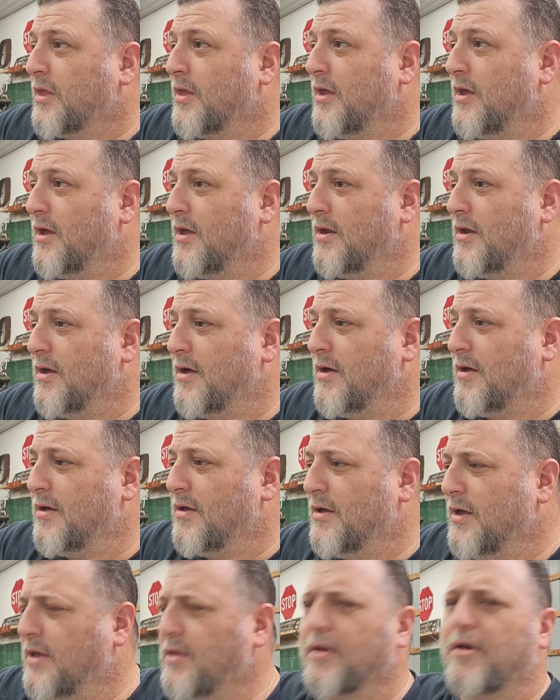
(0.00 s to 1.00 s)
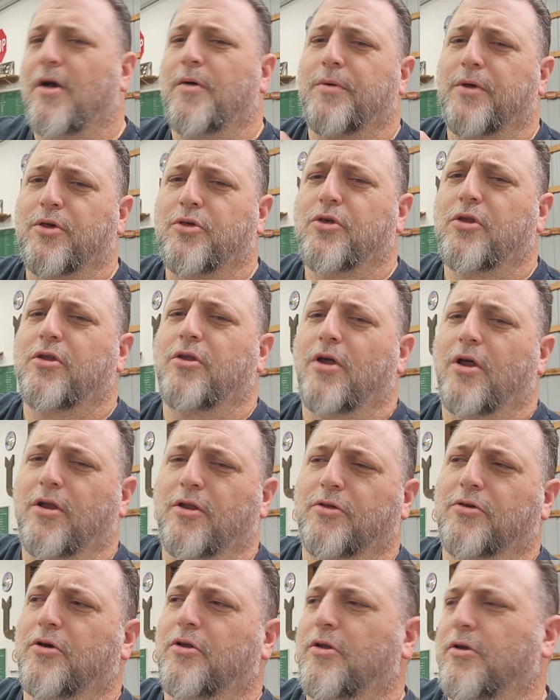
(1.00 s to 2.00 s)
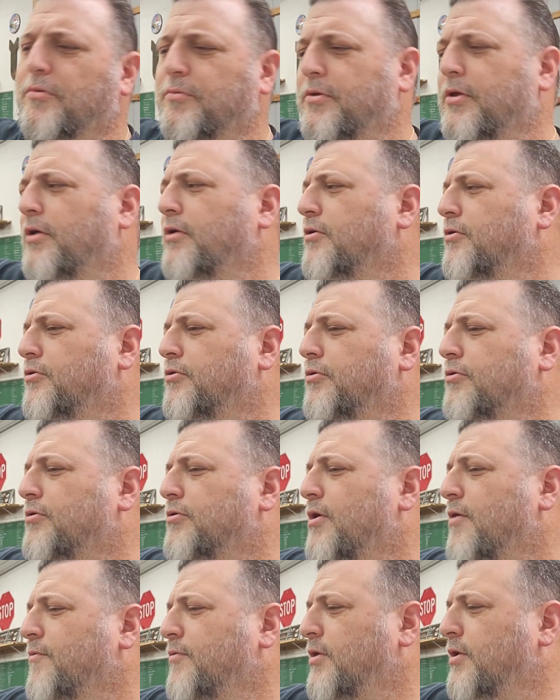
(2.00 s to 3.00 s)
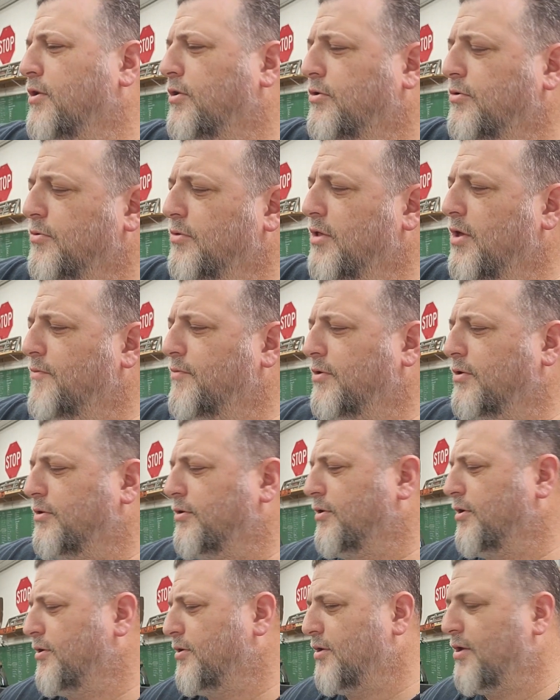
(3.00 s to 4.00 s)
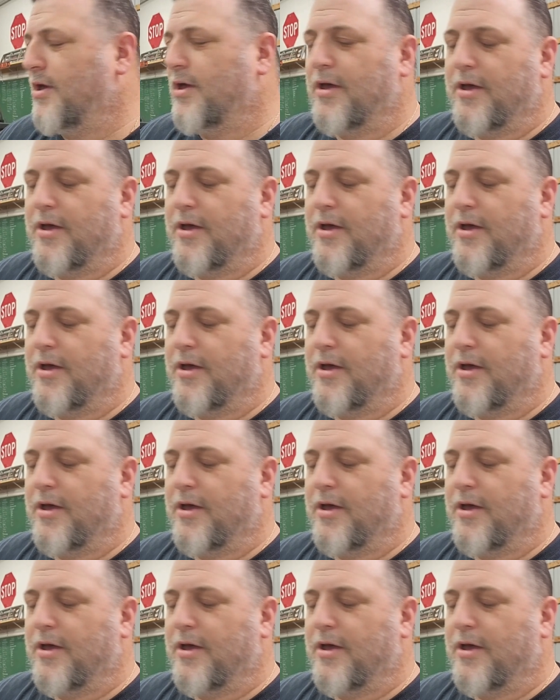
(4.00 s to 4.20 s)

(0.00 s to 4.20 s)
And he's like, oh, well, you should have done this. Going up to here, 270 to 211.